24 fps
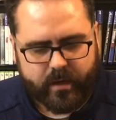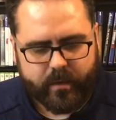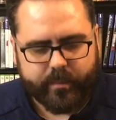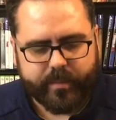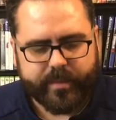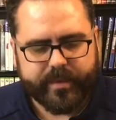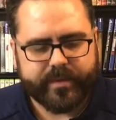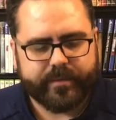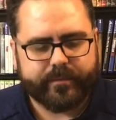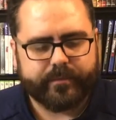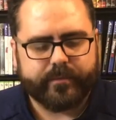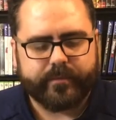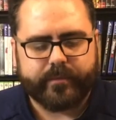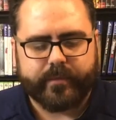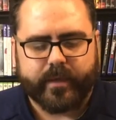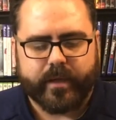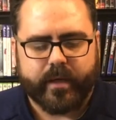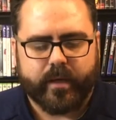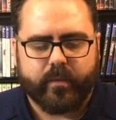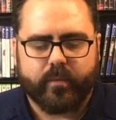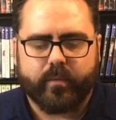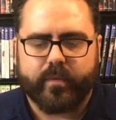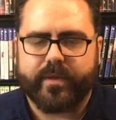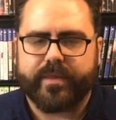But, you
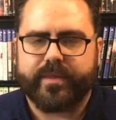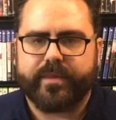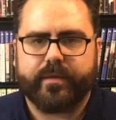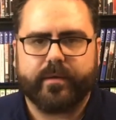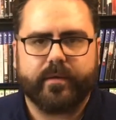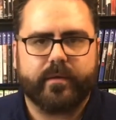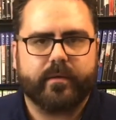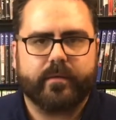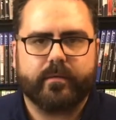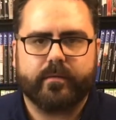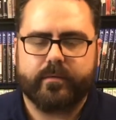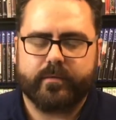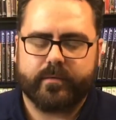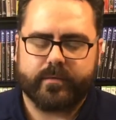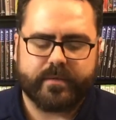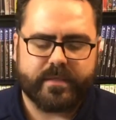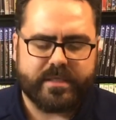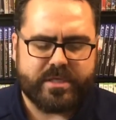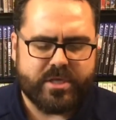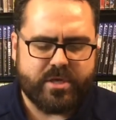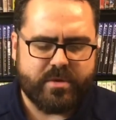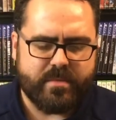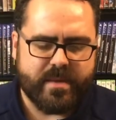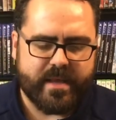know, with
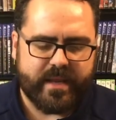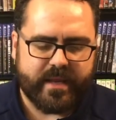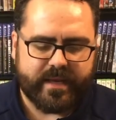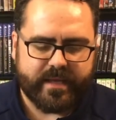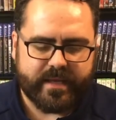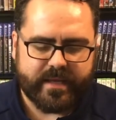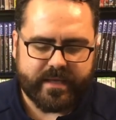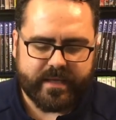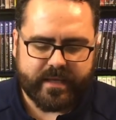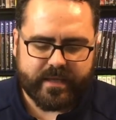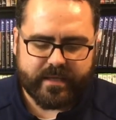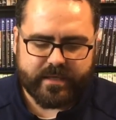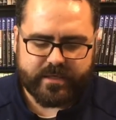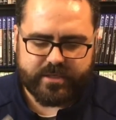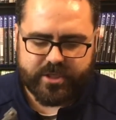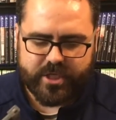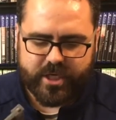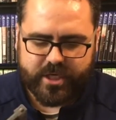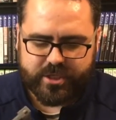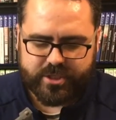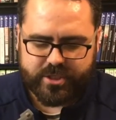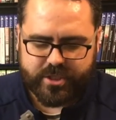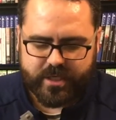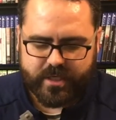humidity
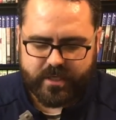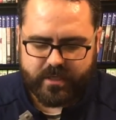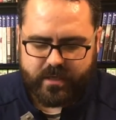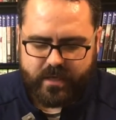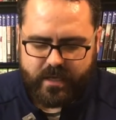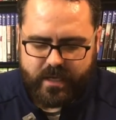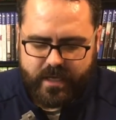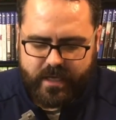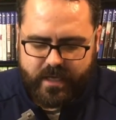changing,